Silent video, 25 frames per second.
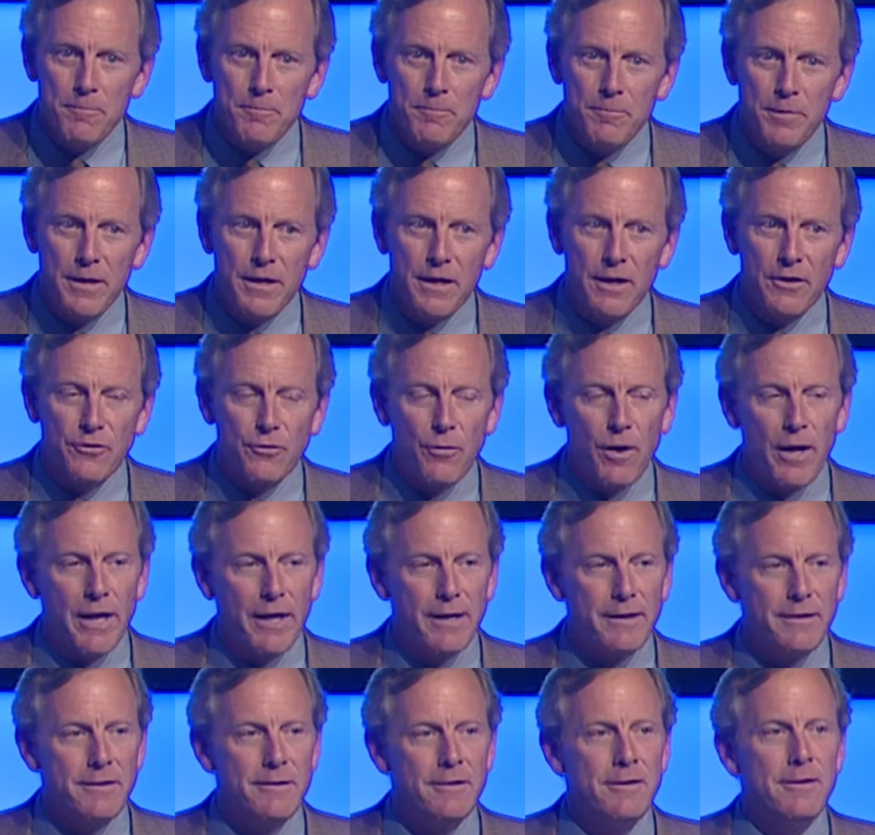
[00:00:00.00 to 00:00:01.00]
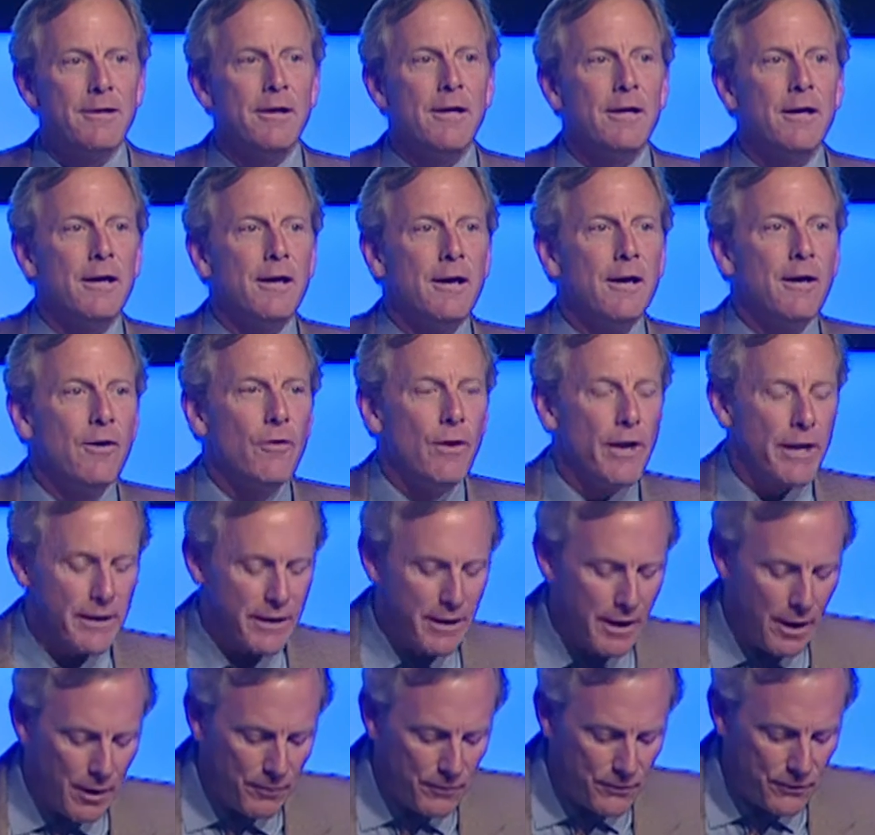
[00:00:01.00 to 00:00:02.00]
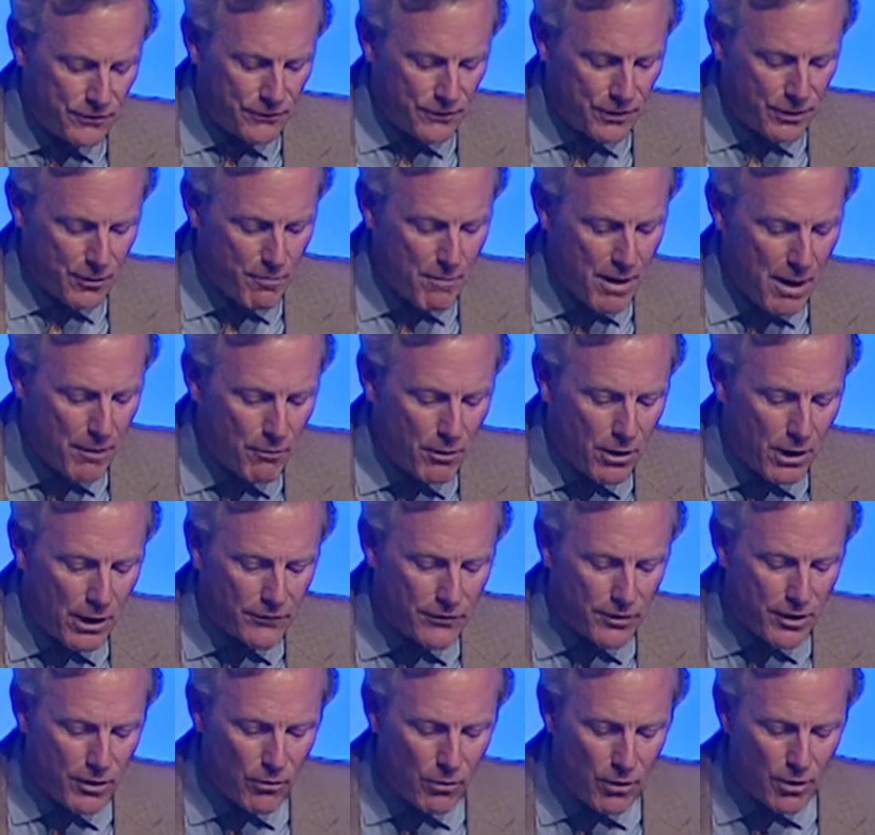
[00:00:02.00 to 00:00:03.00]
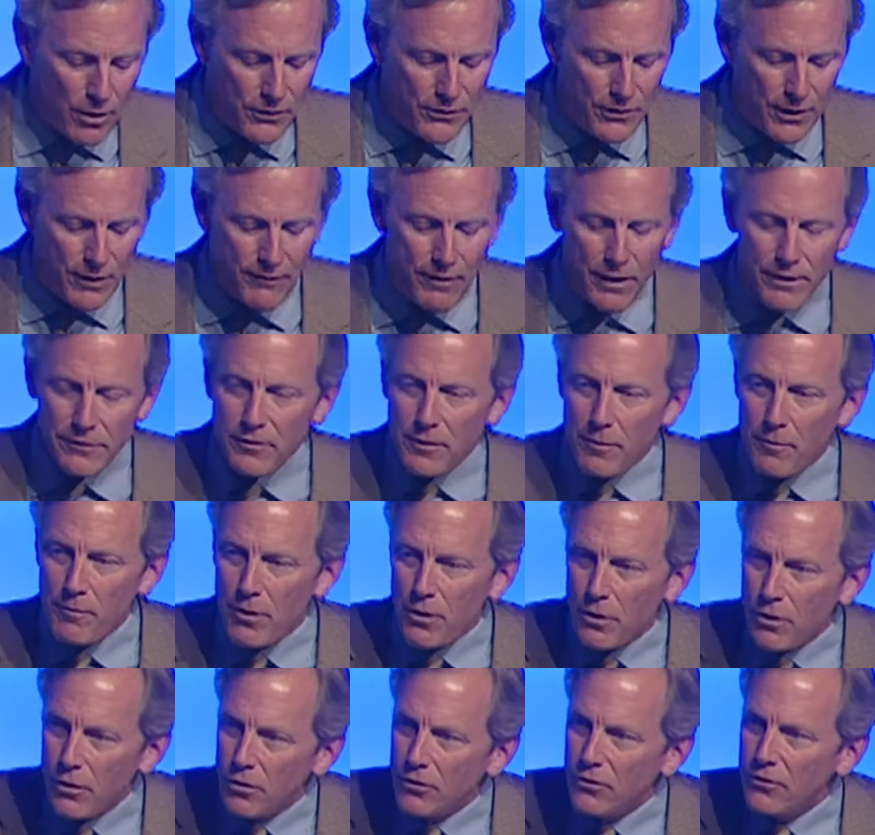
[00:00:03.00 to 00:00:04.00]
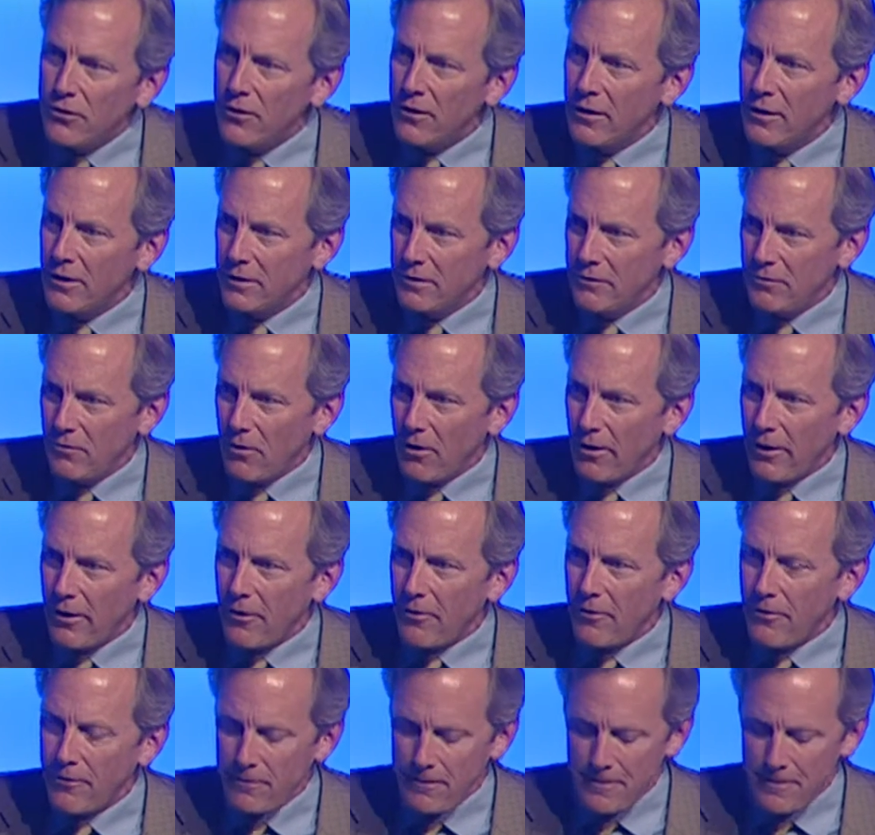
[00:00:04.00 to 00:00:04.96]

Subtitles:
Because when it comes to memorizing words, I've got some news for you.